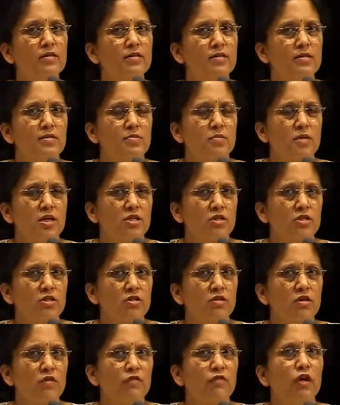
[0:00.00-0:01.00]
It's a
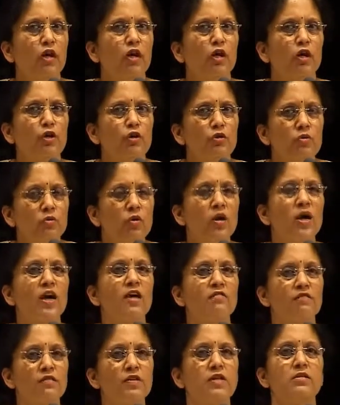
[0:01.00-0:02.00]
question of you
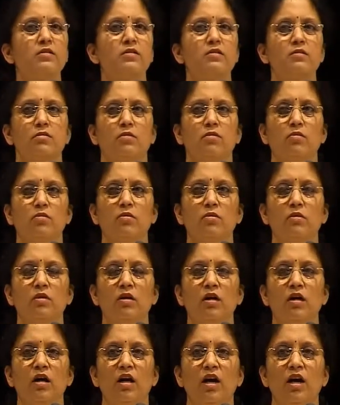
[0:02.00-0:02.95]
have fixed a goal